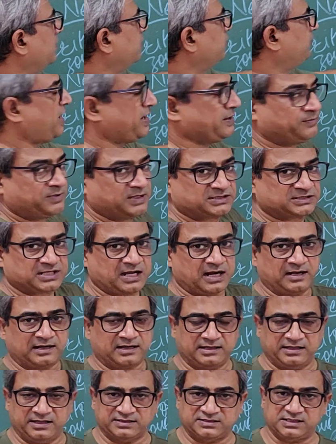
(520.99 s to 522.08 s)
fibrous
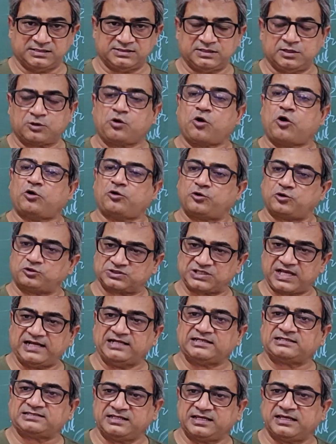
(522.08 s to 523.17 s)
cartilages, the
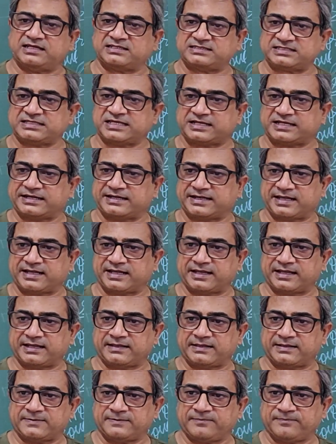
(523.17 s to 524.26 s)
chondrocytes, they are secreting
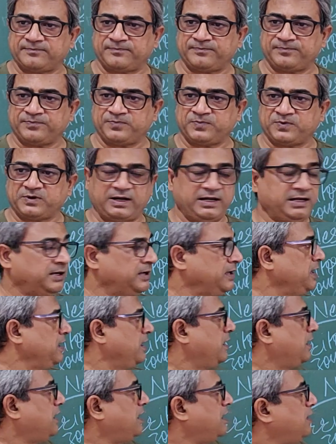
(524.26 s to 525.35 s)
it, right?
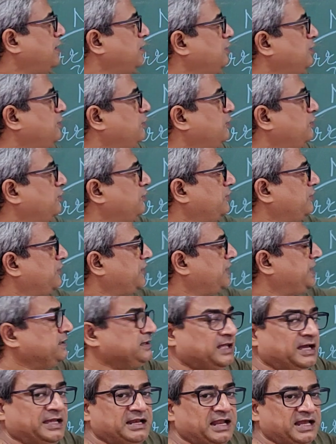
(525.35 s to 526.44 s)

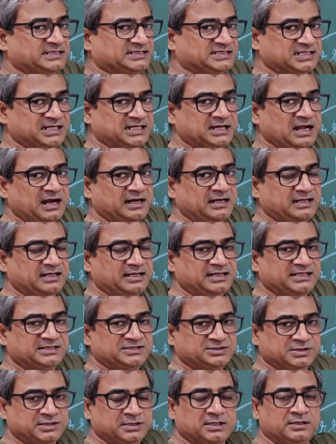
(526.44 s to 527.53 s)
In the elastic
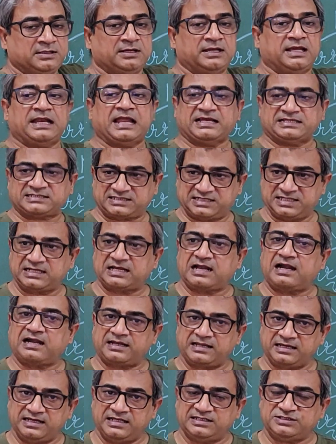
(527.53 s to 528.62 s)

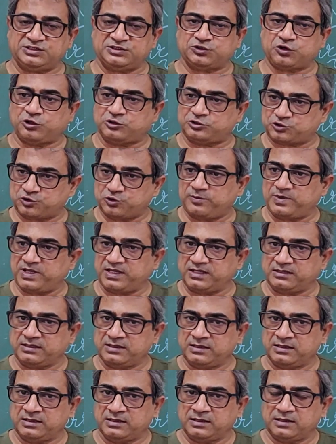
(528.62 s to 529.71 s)
cartilage is also
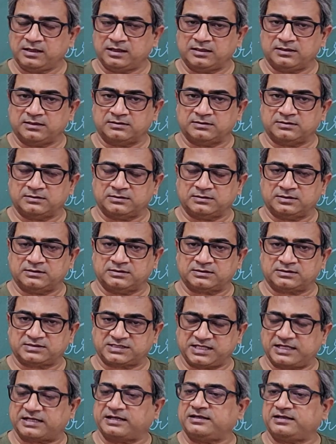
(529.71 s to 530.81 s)
being
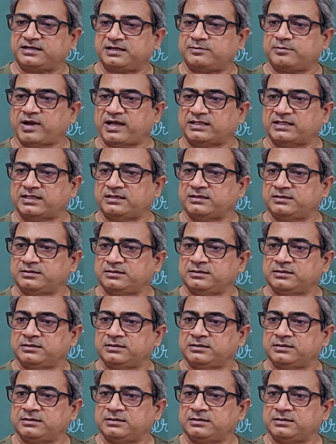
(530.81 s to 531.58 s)
secreted by the